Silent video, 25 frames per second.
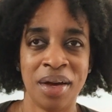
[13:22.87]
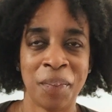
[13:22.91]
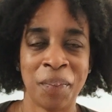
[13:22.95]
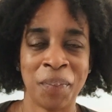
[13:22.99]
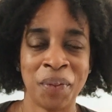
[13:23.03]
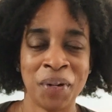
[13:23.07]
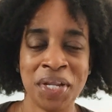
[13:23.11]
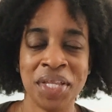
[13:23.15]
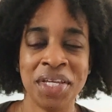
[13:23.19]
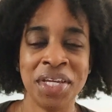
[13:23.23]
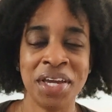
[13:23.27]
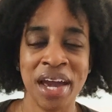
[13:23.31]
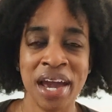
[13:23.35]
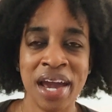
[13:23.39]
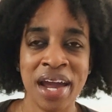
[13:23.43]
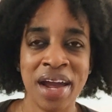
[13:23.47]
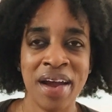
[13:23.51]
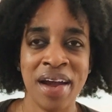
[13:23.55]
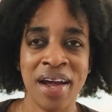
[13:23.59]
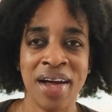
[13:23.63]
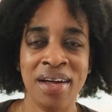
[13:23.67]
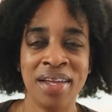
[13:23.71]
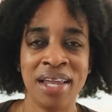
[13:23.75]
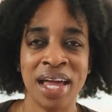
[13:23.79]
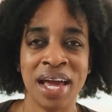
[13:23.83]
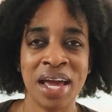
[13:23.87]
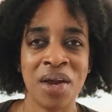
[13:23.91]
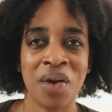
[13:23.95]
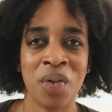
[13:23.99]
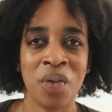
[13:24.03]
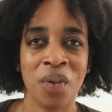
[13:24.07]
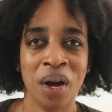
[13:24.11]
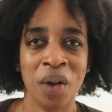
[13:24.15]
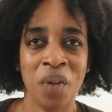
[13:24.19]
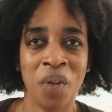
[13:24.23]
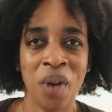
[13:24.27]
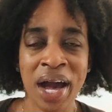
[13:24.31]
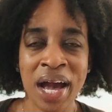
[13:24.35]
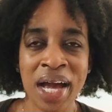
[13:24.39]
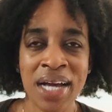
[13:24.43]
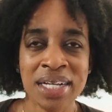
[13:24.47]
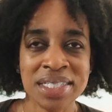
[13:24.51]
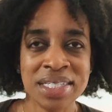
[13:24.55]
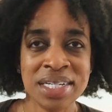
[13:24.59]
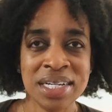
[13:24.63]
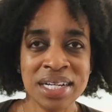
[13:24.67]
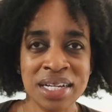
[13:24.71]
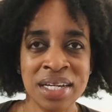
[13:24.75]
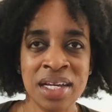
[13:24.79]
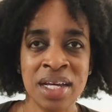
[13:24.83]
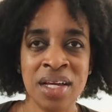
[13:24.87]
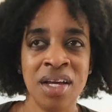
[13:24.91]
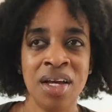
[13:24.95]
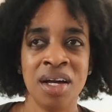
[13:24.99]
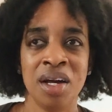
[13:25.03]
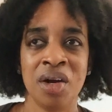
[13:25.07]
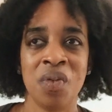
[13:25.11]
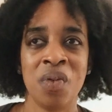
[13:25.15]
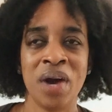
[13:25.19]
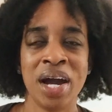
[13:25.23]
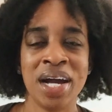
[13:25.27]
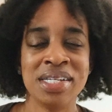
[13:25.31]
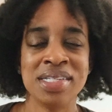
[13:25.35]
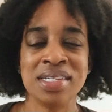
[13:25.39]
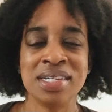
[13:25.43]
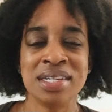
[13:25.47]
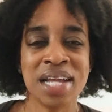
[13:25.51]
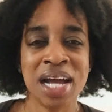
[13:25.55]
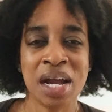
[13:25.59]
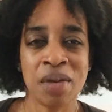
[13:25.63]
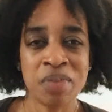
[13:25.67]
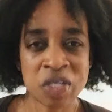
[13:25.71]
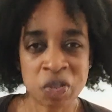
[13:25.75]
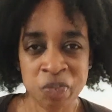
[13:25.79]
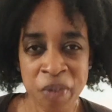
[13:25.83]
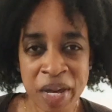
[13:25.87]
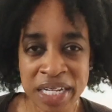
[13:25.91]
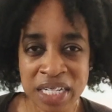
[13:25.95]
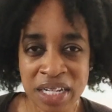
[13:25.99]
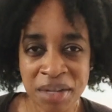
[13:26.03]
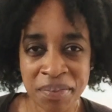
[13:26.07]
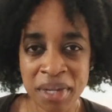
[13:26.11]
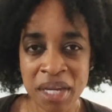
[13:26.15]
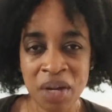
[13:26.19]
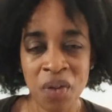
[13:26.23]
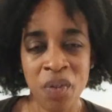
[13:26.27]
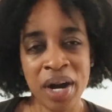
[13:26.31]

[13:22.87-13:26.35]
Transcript: pulling your hair out, like, well, why is he not respecting me?